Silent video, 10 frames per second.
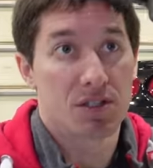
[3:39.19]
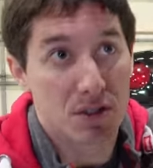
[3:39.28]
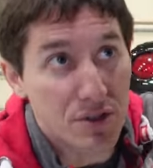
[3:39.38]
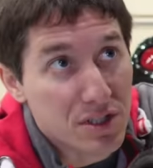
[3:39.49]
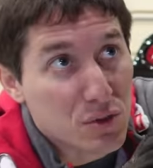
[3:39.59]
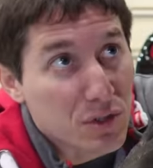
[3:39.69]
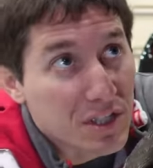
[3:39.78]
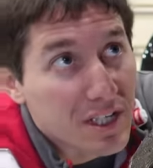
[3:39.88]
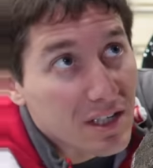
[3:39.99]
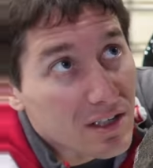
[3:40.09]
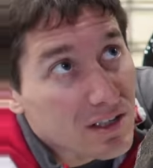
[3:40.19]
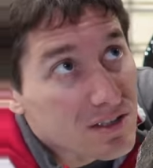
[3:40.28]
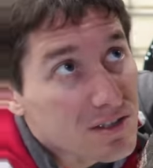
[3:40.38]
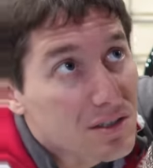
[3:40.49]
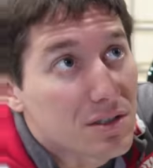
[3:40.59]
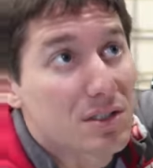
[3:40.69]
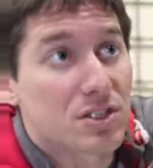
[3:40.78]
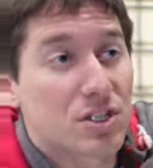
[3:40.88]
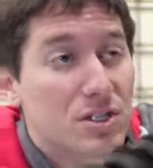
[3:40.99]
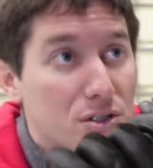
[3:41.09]
So this one here is the
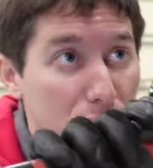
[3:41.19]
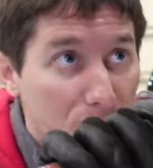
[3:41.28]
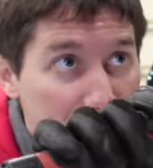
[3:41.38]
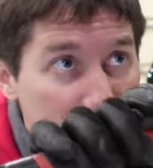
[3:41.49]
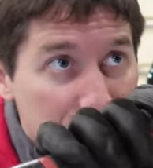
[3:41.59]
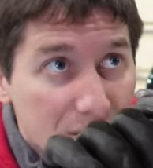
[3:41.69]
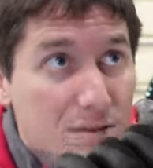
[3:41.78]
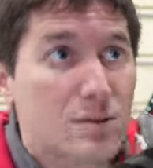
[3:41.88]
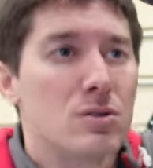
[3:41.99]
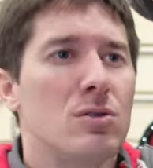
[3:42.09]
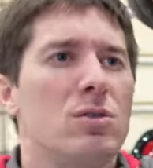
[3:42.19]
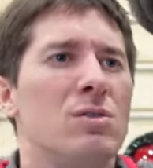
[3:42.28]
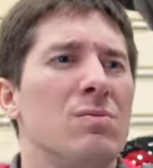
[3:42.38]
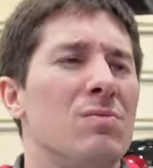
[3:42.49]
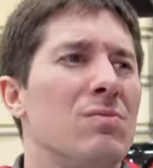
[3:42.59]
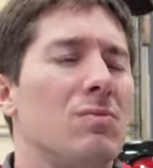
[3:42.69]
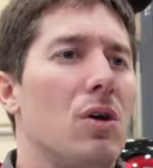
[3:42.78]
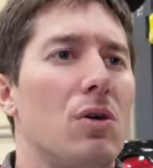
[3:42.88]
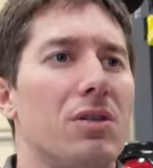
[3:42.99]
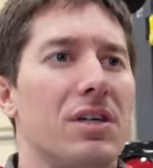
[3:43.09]
critical one,
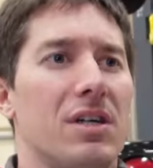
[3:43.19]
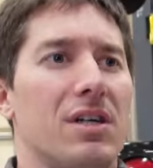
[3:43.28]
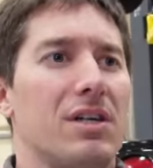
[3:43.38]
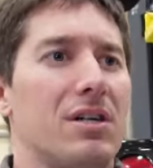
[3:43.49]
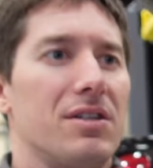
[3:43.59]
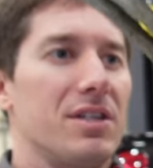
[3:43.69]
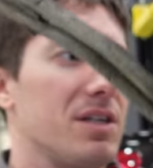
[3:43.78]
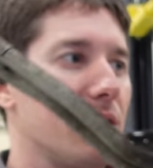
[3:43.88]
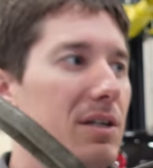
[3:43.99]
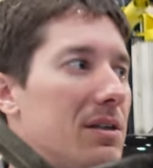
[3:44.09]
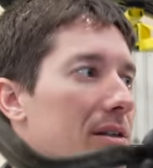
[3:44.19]
holding on all the uh,